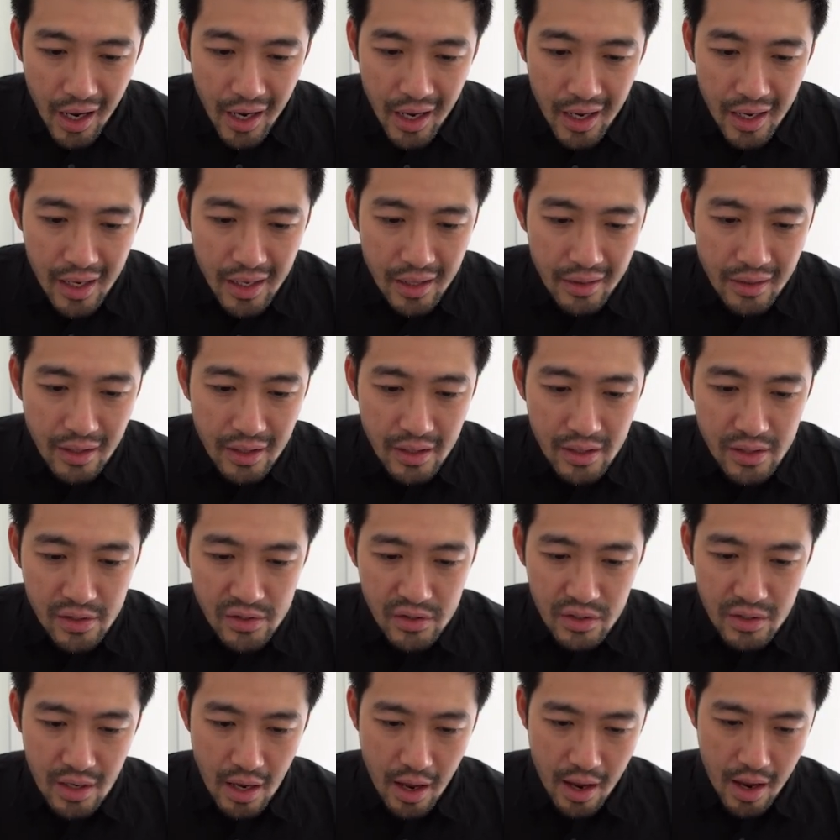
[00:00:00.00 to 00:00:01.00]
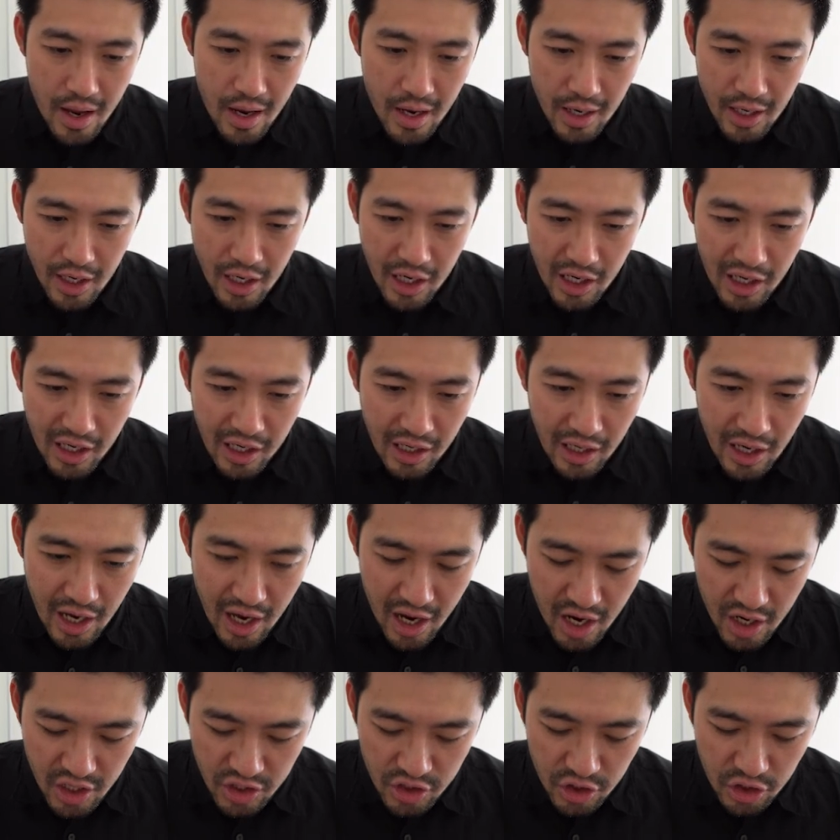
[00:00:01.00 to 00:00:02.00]
It is a
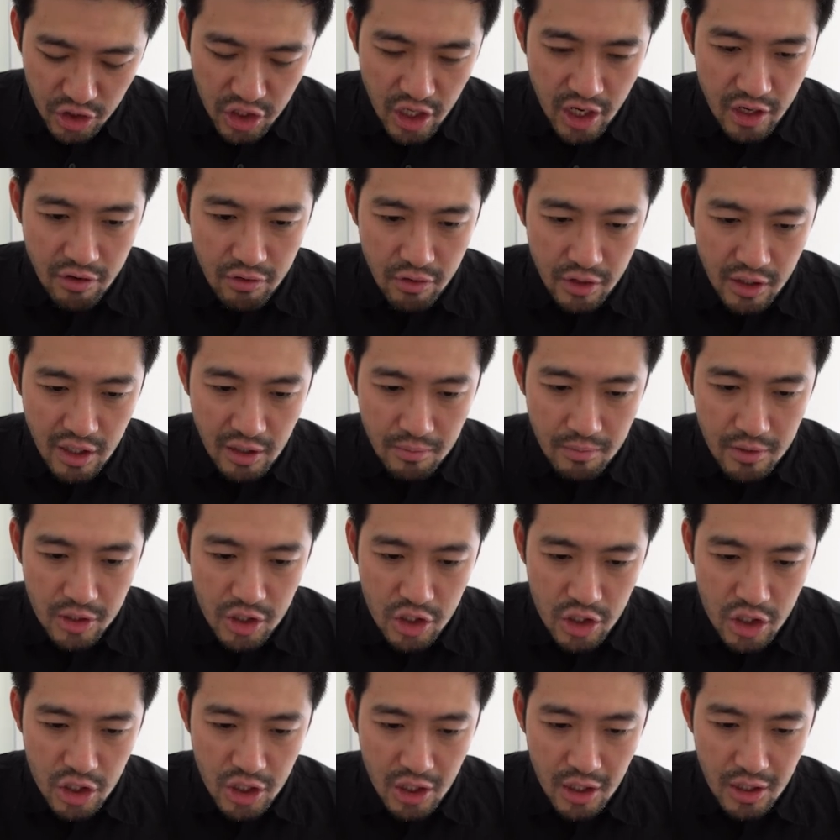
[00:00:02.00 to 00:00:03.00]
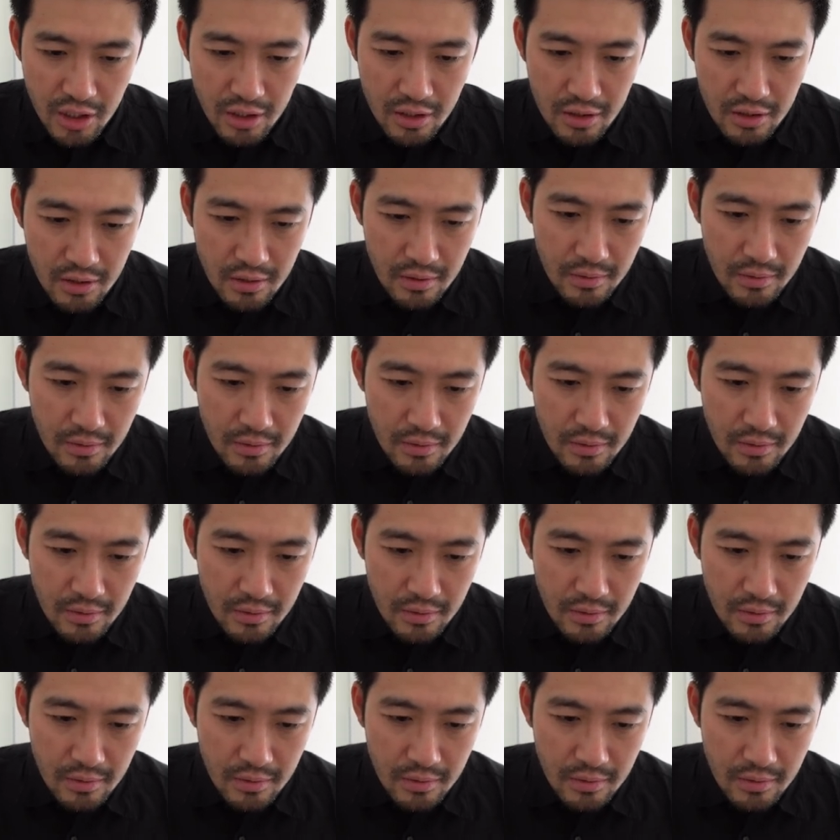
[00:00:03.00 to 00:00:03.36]
cash generating machine.